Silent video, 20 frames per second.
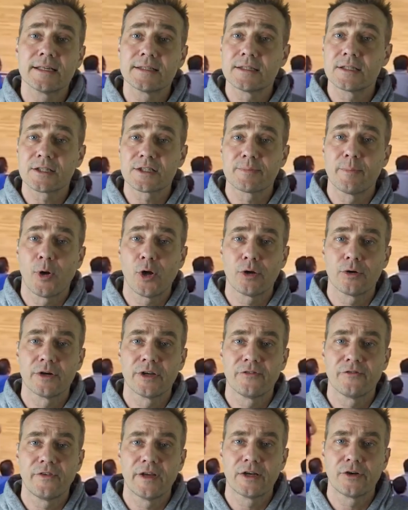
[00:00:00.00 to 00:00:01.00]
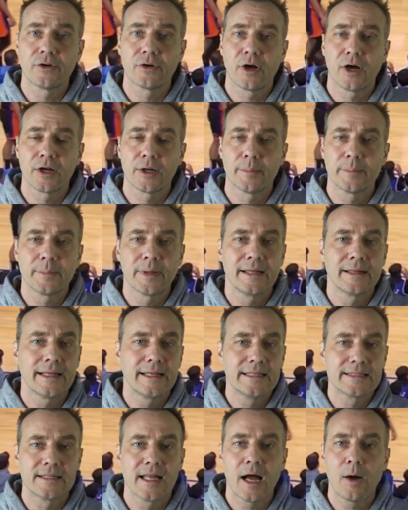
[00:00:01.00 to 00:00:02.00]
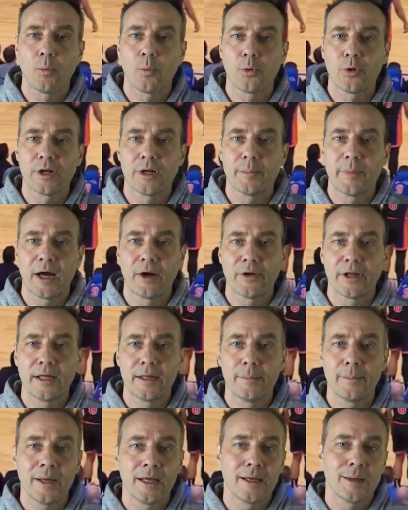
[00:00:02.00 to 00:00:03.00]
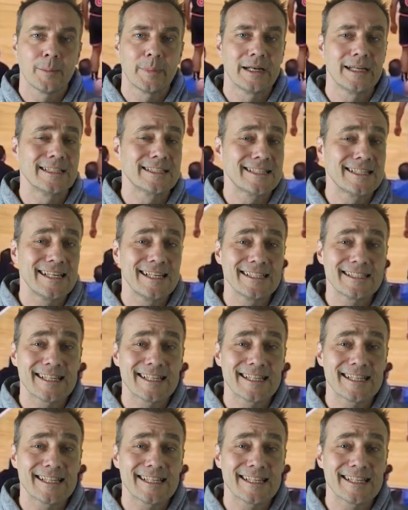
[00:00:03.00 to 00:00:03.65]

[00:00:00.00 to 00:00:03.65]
the smaller defender on him. He's not worried about him, but he sees